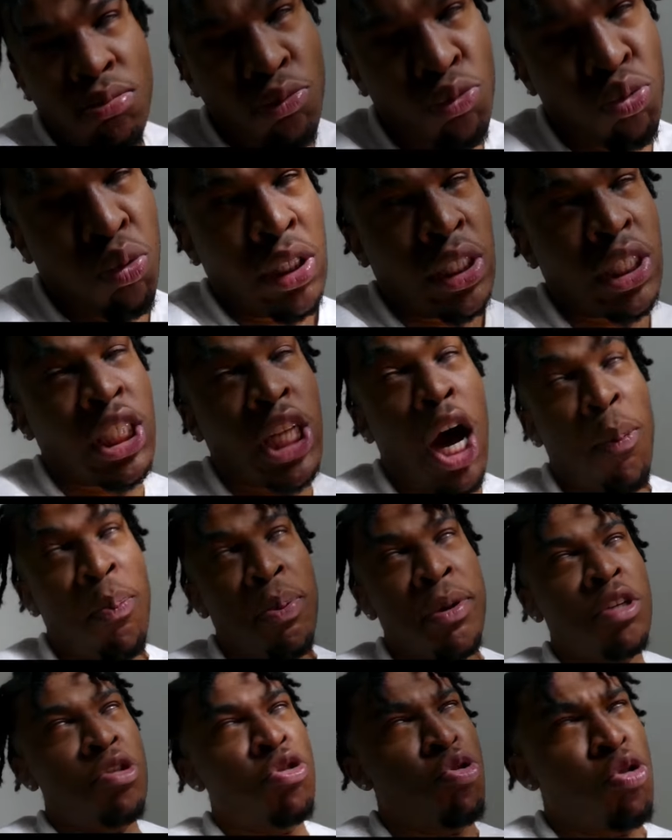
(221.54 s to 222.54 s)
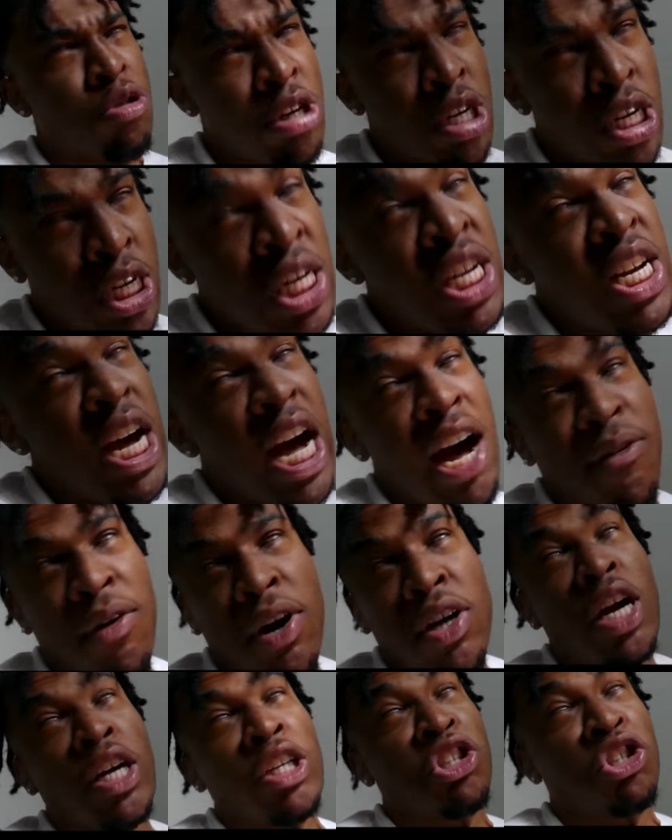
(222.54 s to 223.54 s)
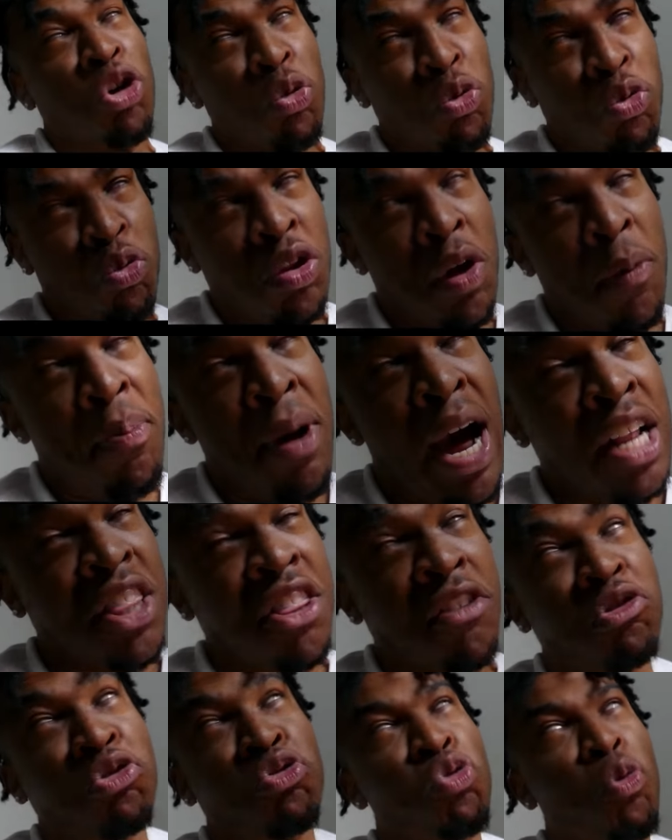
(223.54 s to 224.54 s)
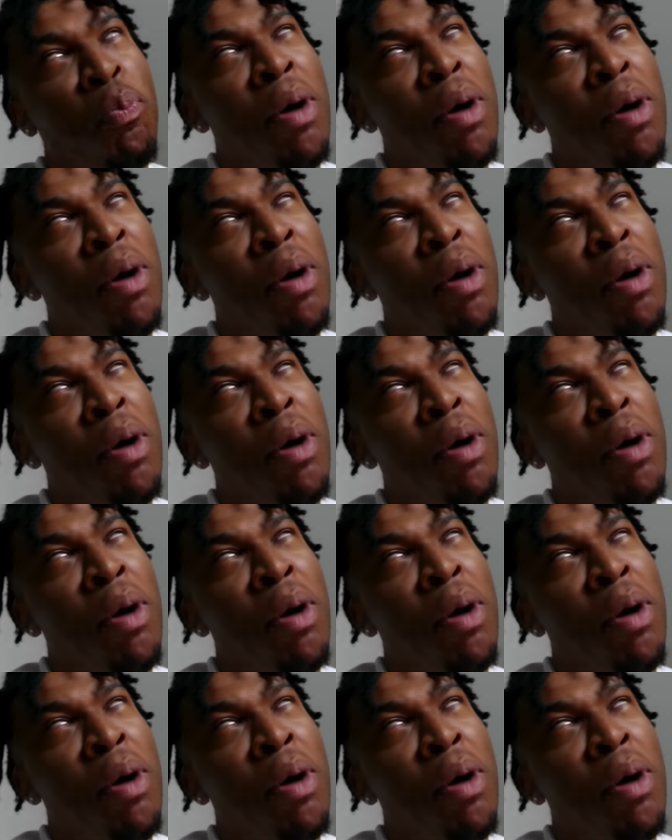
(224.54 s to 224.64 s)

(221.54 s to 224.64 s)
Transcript: What's stopping you? Have I not shown you the path of true